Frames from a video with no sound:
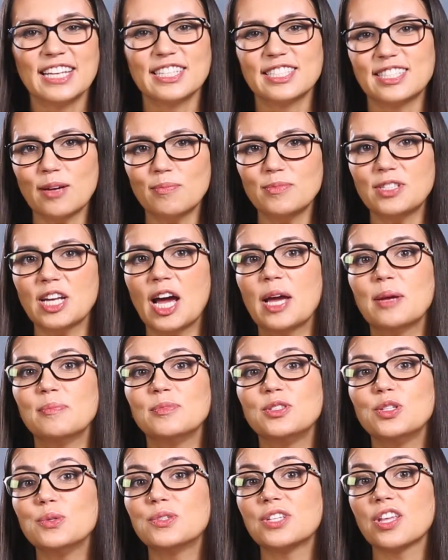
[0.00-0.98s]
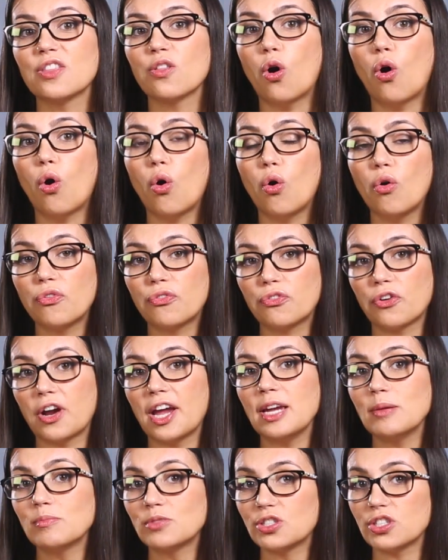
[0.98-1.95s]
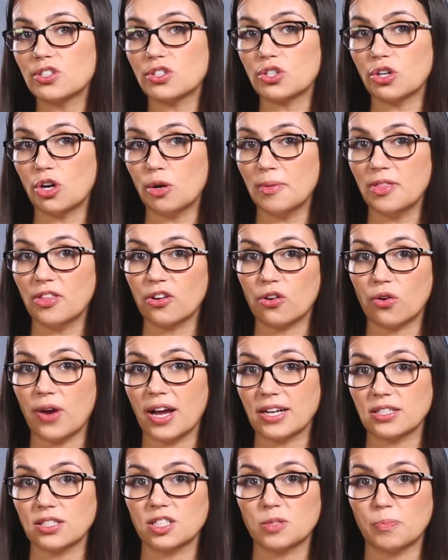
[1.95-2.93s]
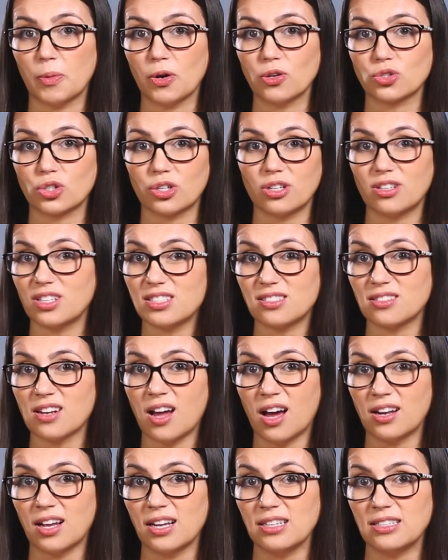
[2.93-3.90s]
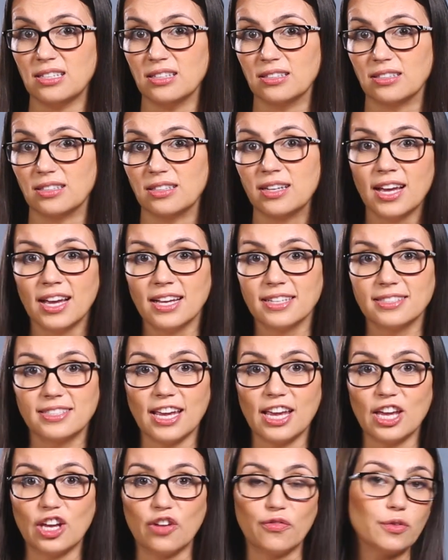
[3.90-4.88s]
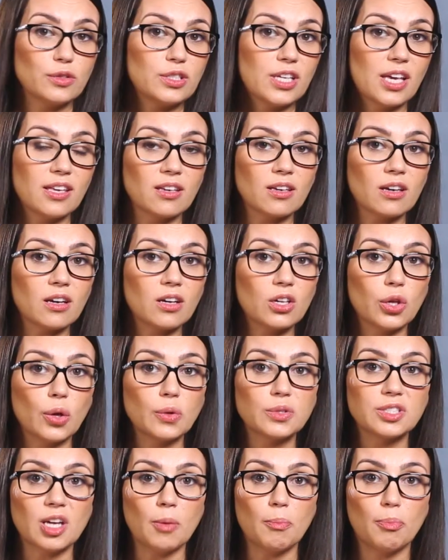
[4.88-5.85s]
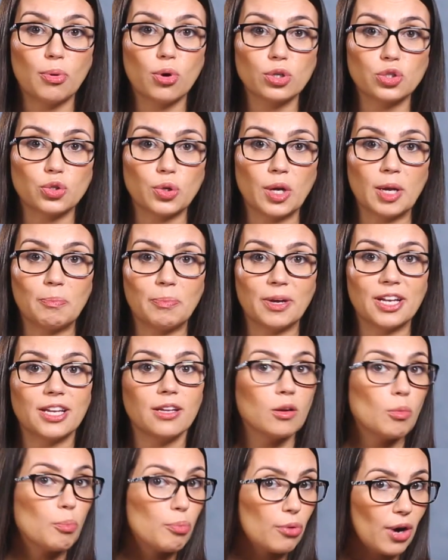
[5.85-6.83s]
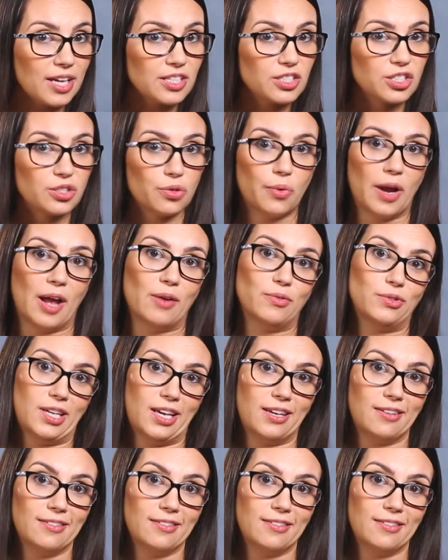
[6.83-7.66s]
Sometimes using the whole frame to determine the correct exposure is not ideal, say if you're taking a close-up portrait but in a bright surrounding.